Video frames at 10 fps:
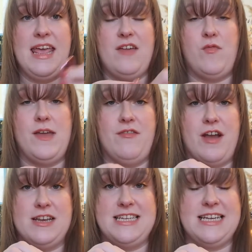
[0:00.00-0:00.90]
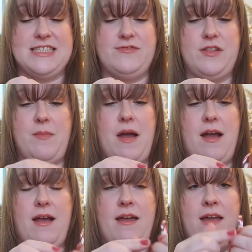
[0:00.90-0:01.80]
if we have our tickets for the
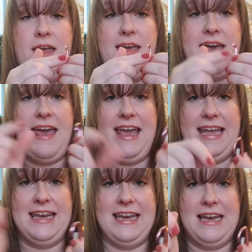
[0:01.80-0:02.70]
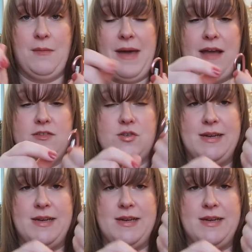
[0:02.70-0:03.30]
park, uh, in a little pouch.